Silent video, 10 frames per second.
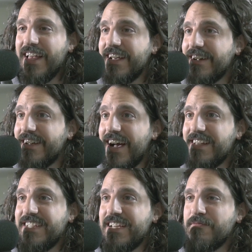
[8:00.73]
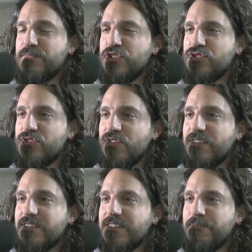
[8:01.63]
like a goddamn
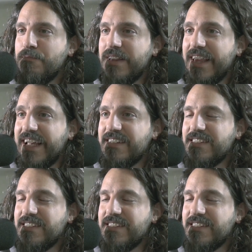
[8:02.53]
dessert plate.